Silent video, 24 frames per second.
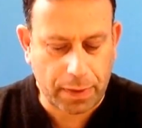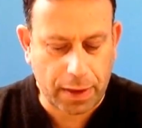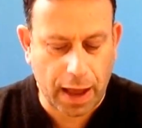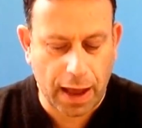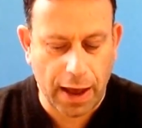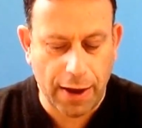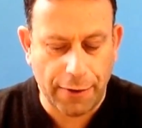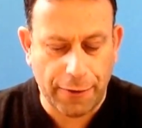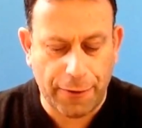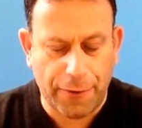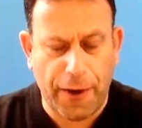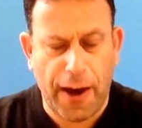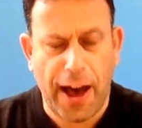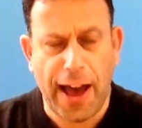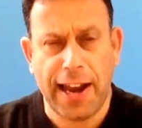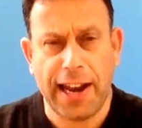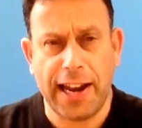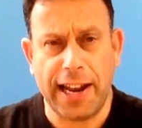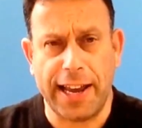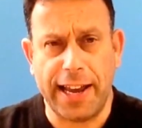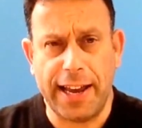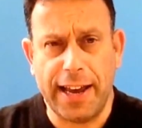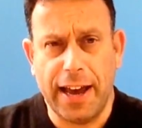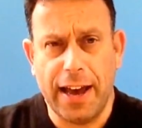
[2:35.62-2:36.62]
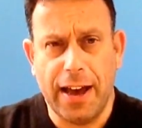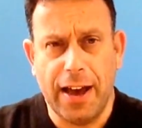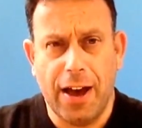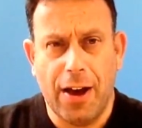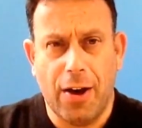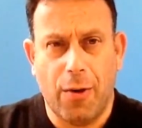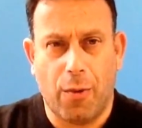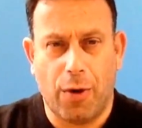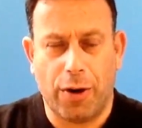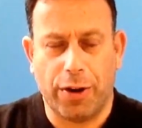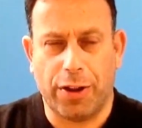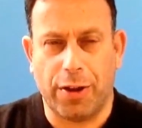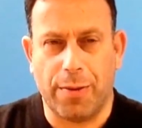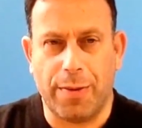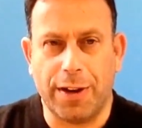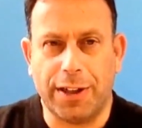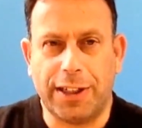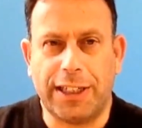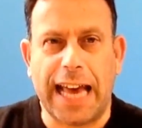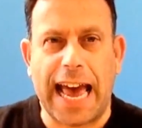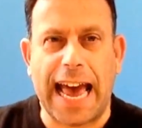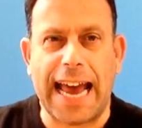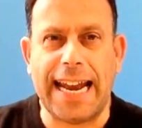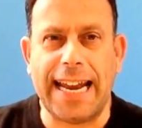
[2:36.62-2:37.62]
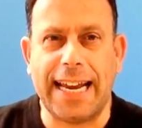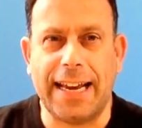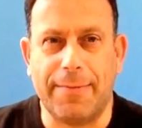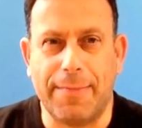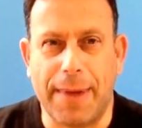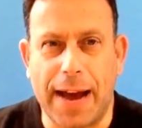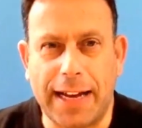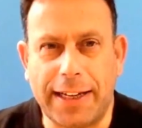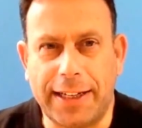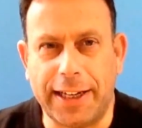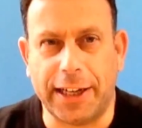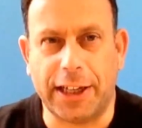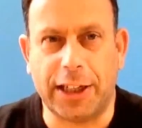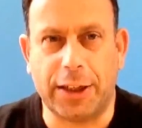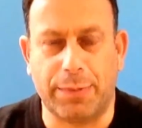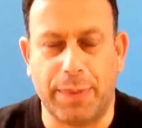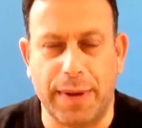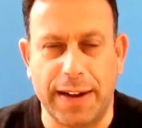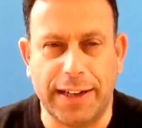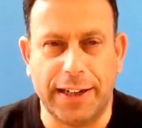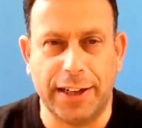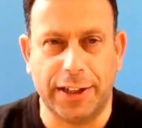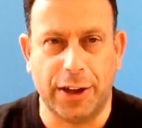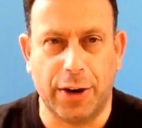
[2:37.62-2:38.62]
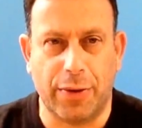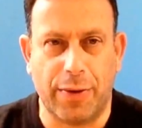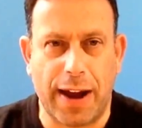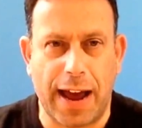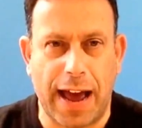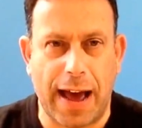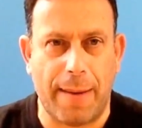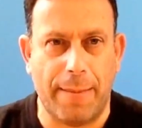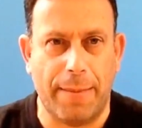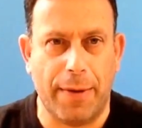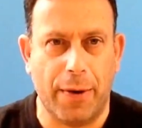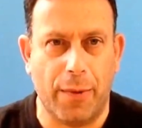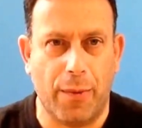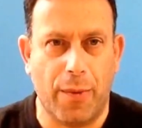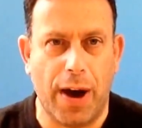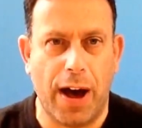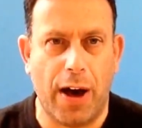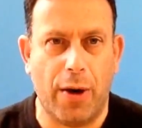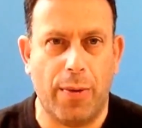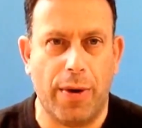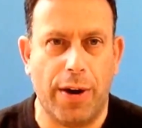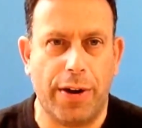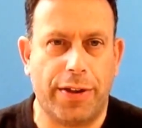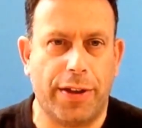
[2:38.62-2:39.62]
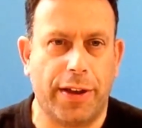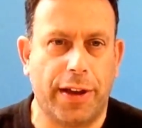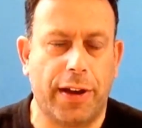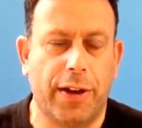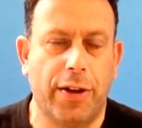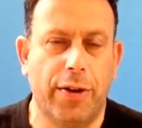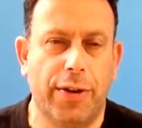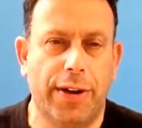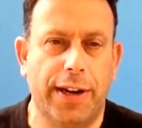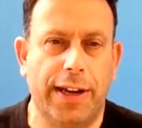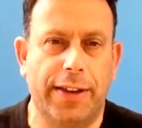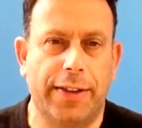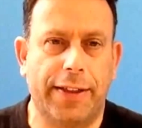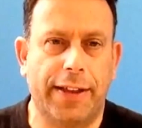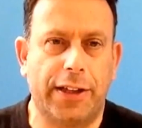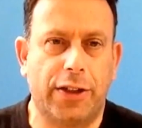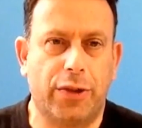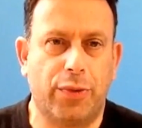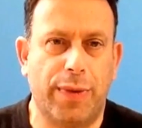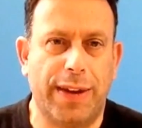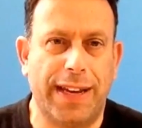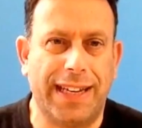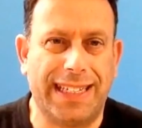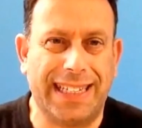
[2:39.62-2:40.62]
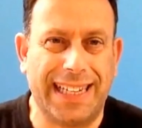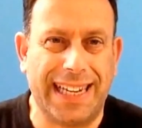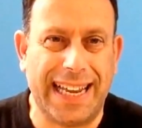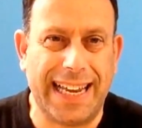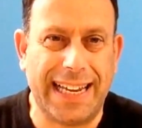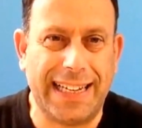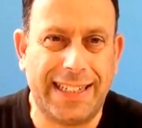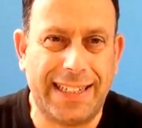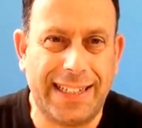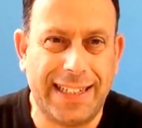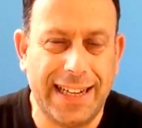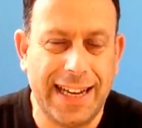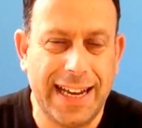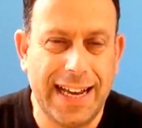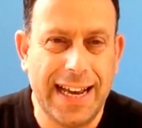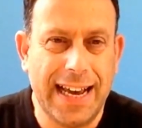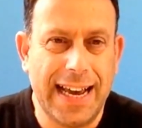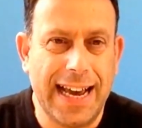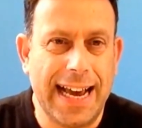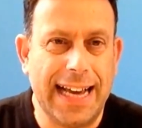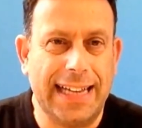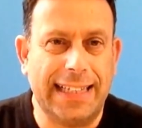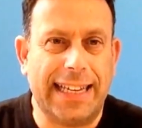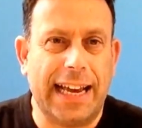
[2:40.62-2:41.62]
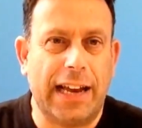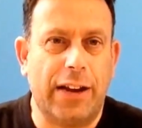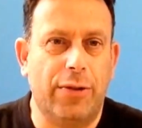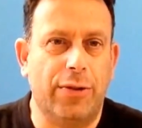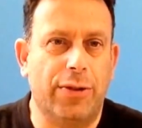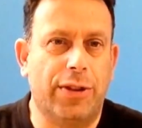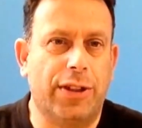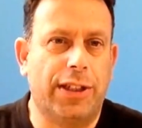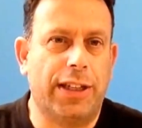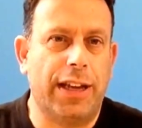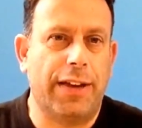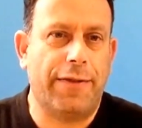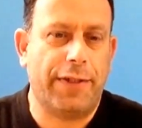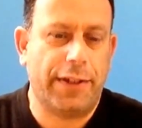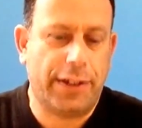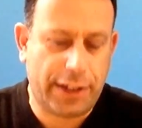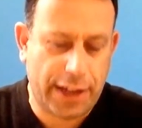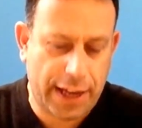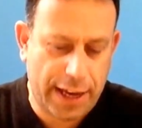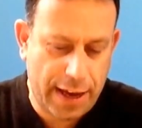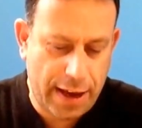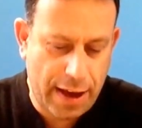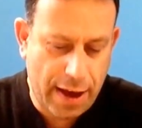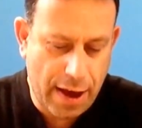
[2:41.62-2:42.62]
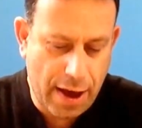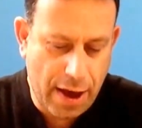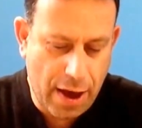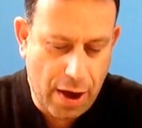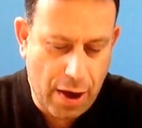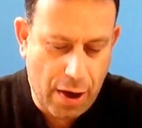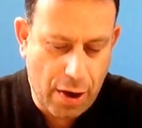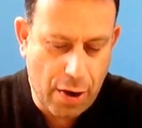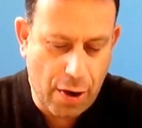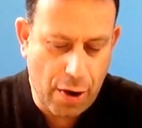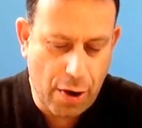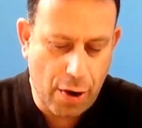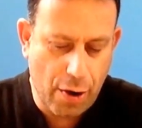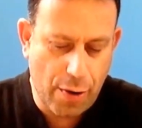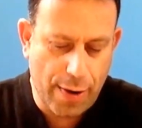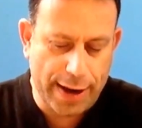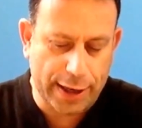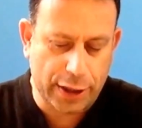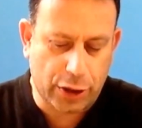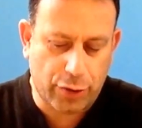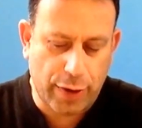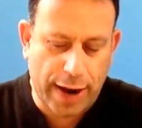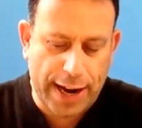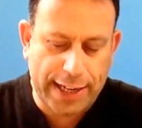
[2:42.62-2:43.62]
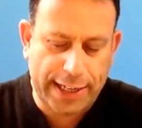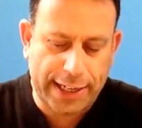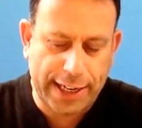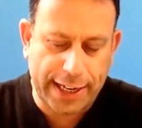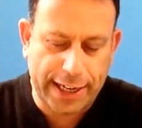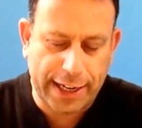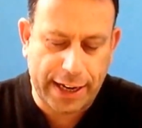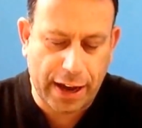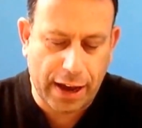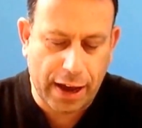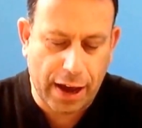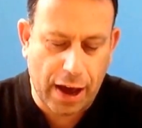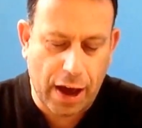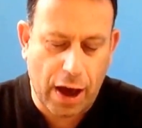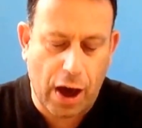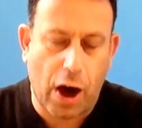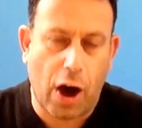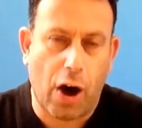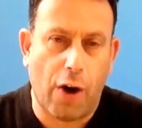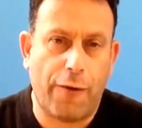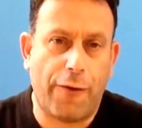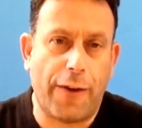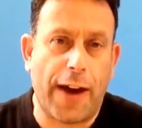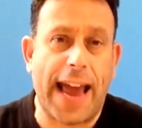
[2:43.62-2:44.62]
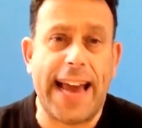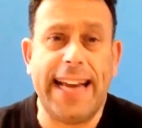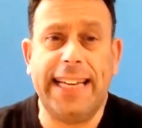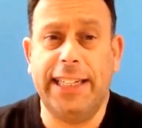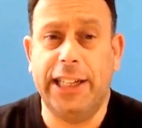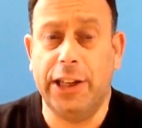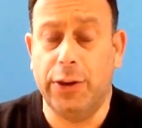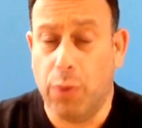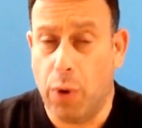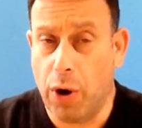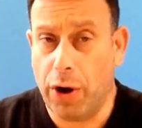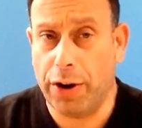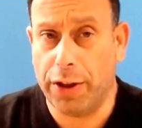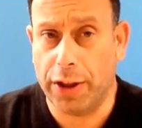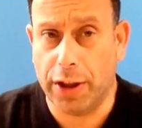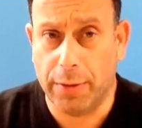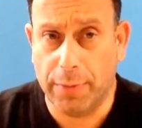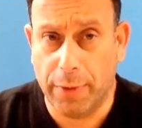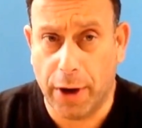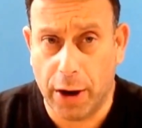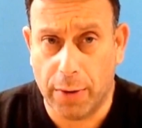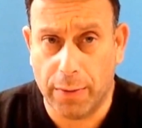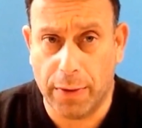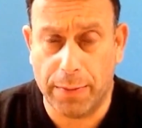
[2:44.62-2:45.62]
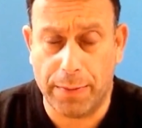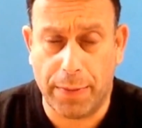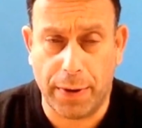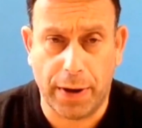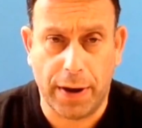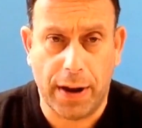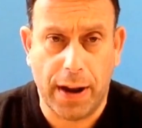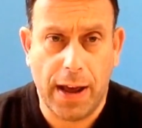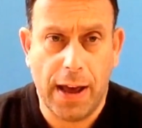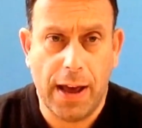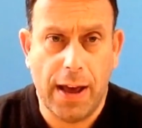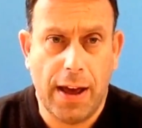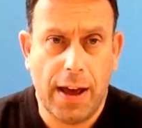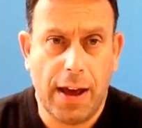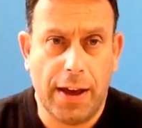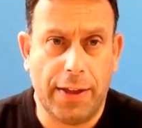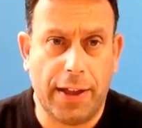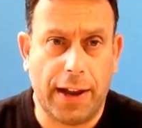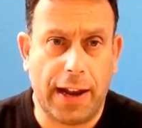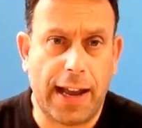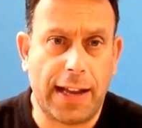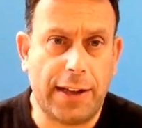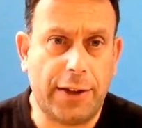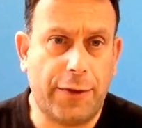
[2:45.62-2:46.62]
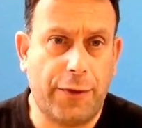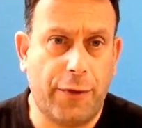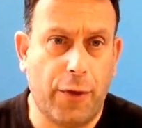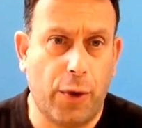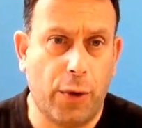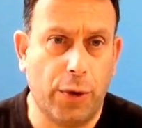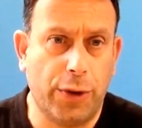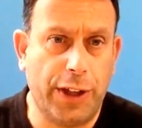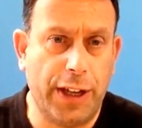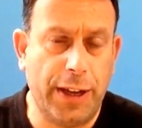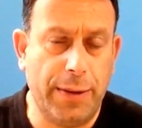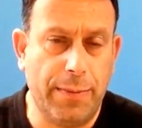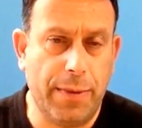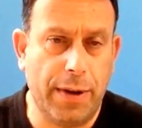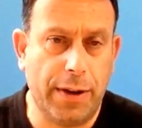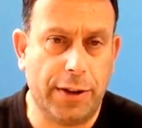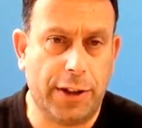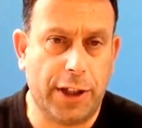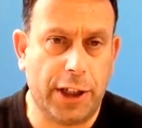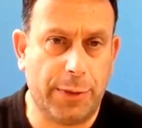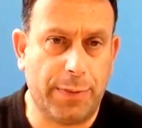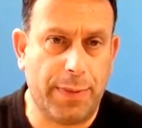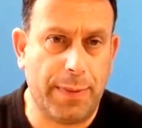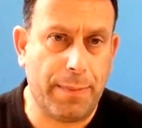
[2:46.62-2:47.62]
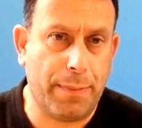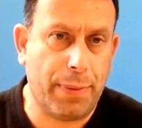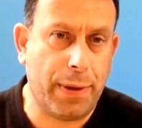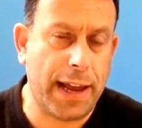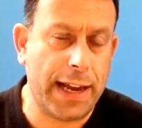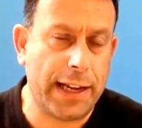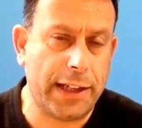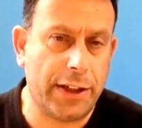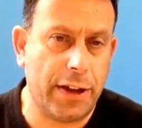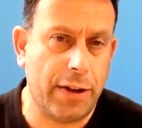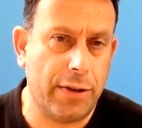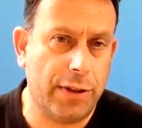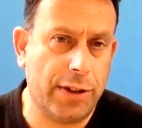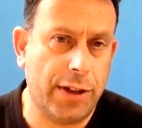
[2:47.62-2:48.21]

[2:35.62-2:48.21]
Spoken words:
And finally, one of the most enigmatic sprinters around, but well worth including in this week's list, is Elusivity, who is rated off 81 at the moment, but in the last 14 months has been placed no